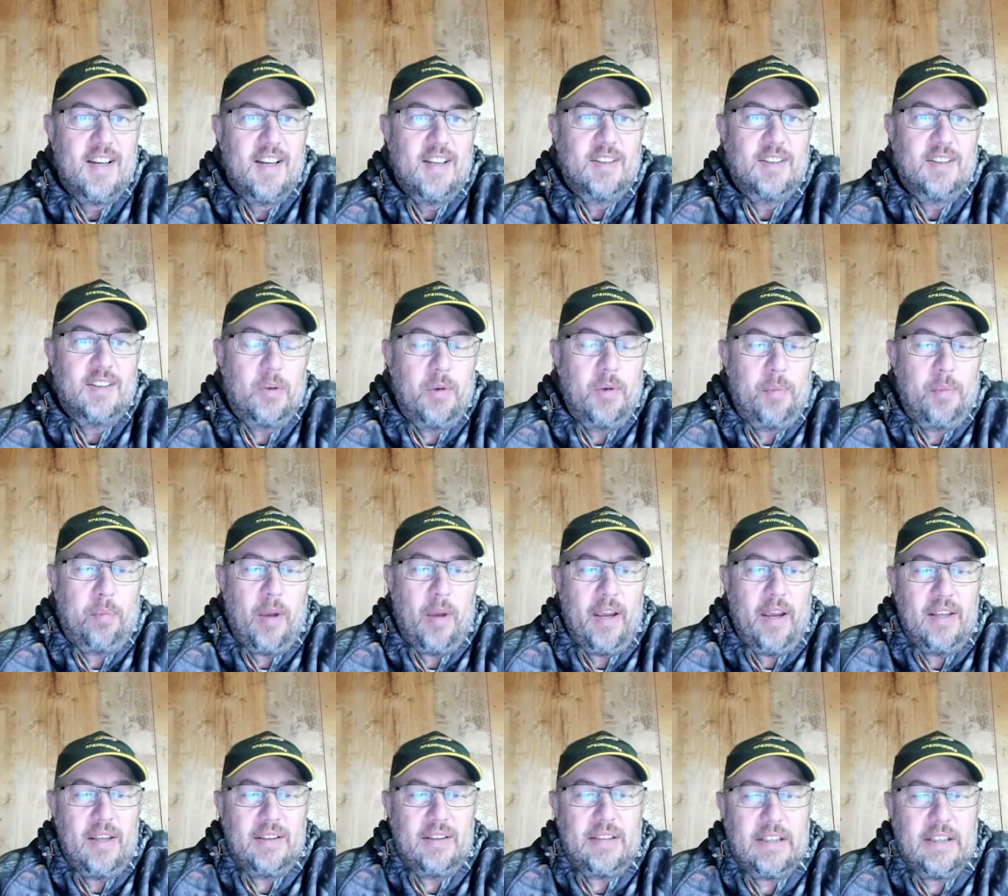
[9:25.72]
So we're
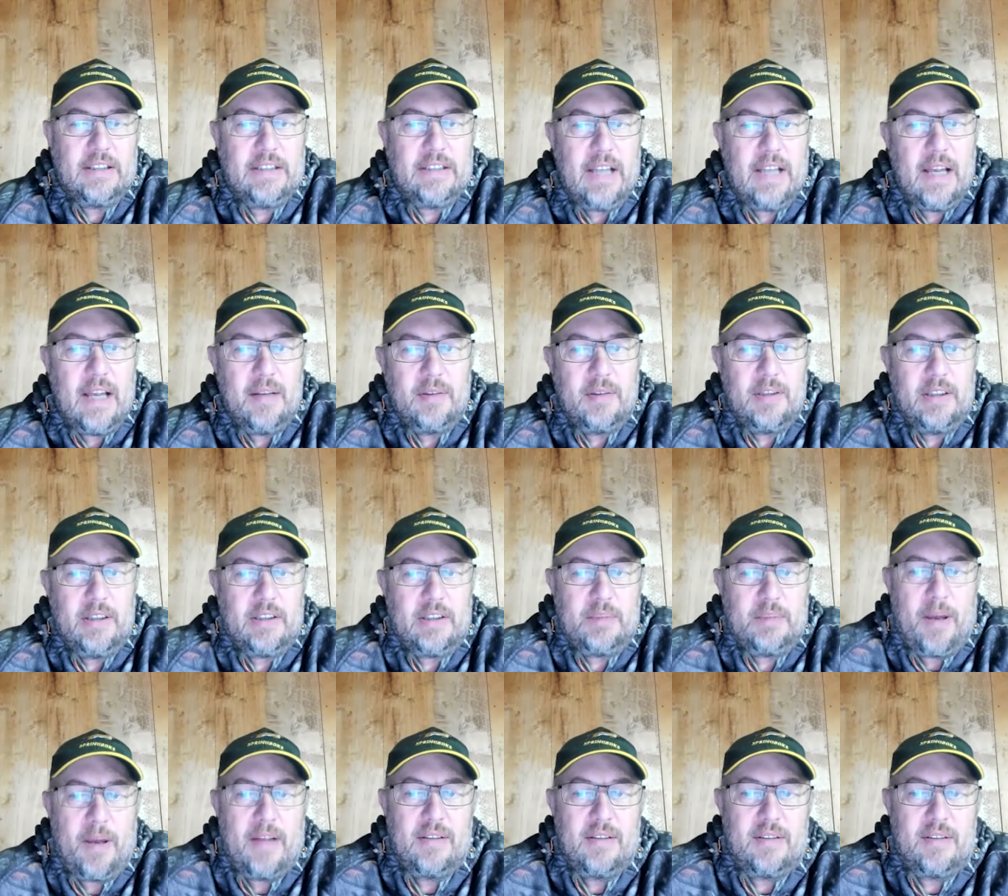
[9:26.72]
playing this
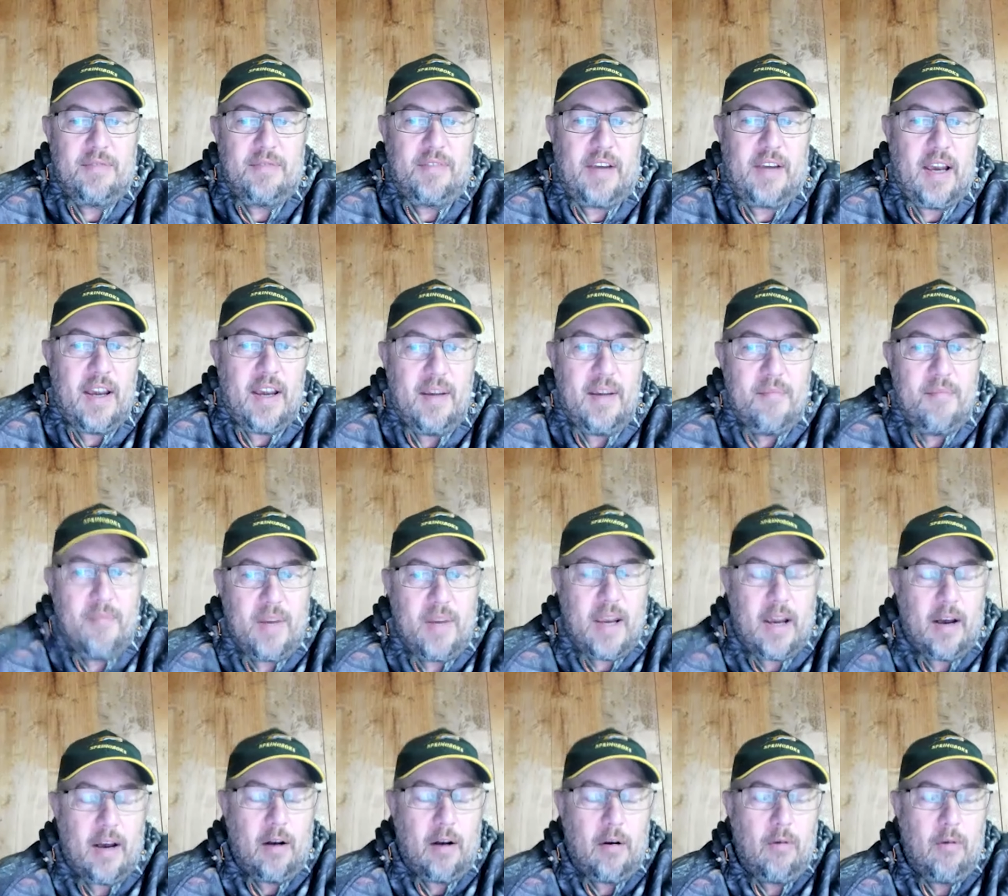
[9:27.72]
expansive game
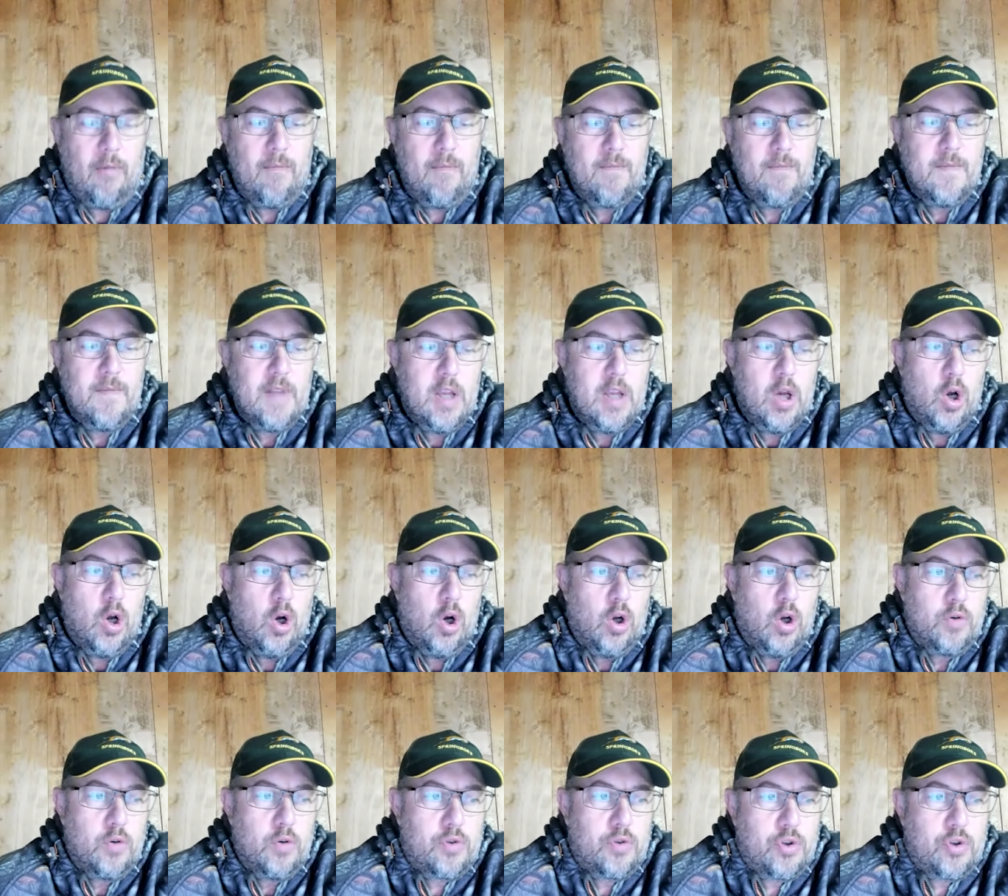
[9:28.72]
now,
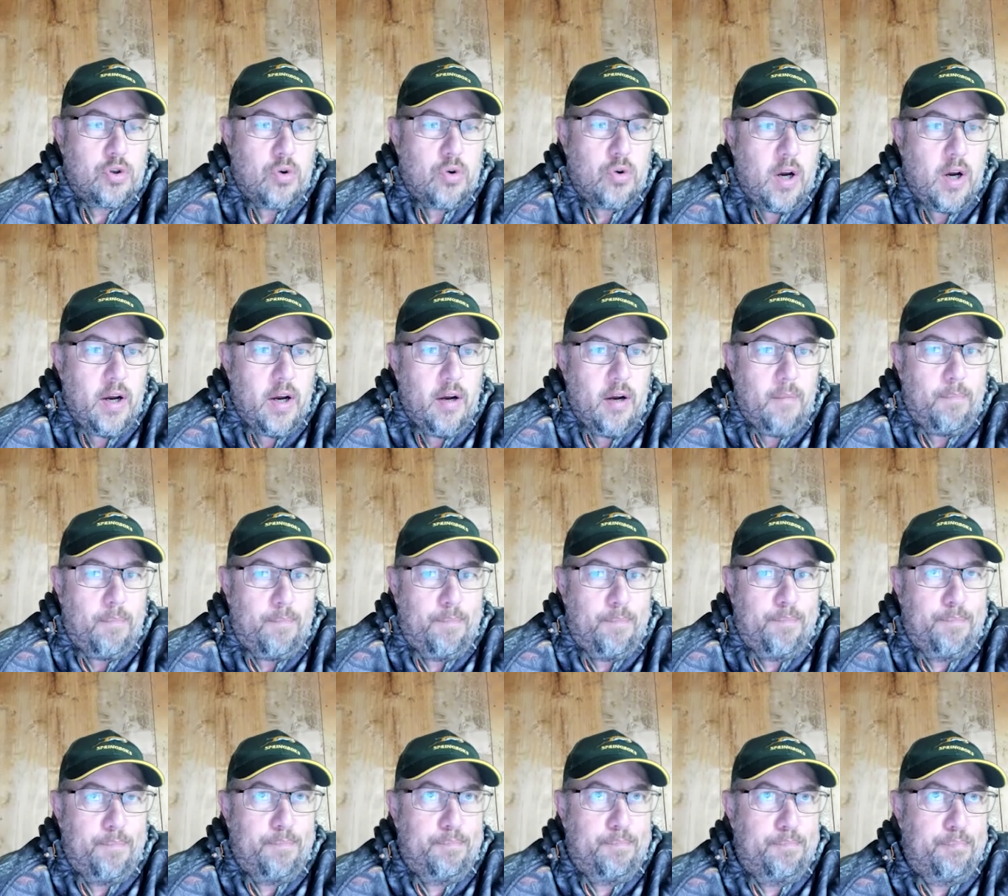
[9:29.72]
trying to
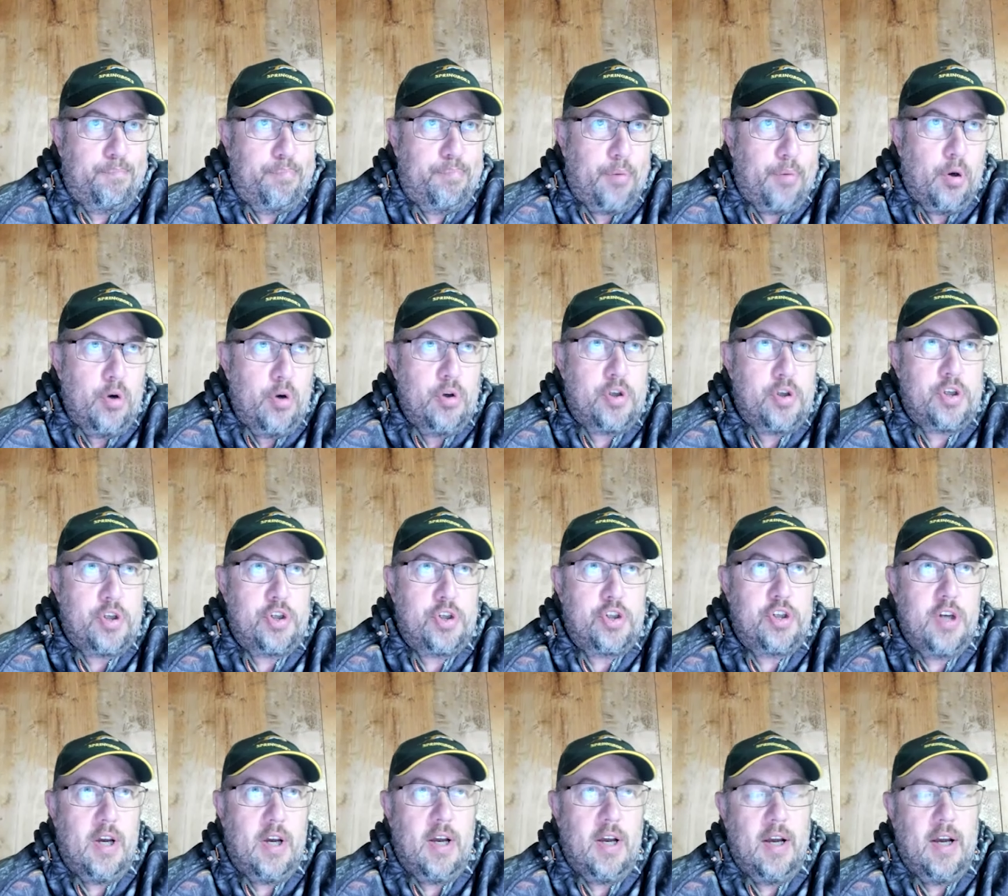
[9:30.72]

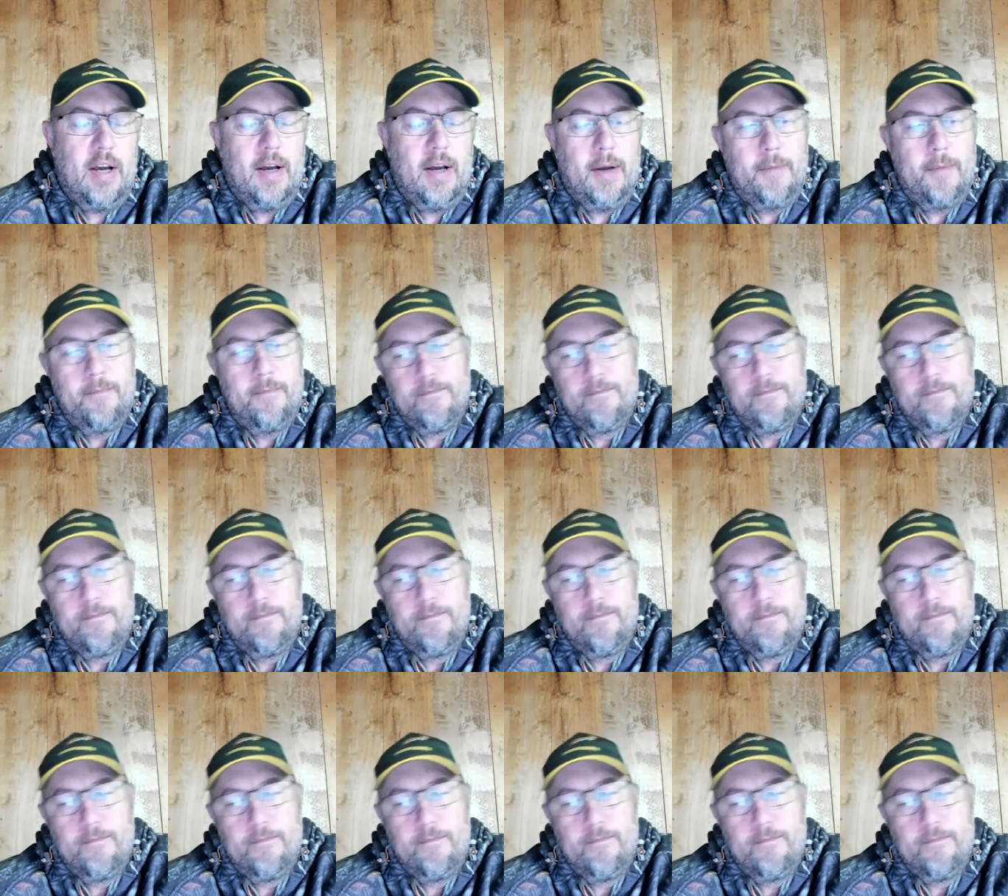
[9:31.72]
push like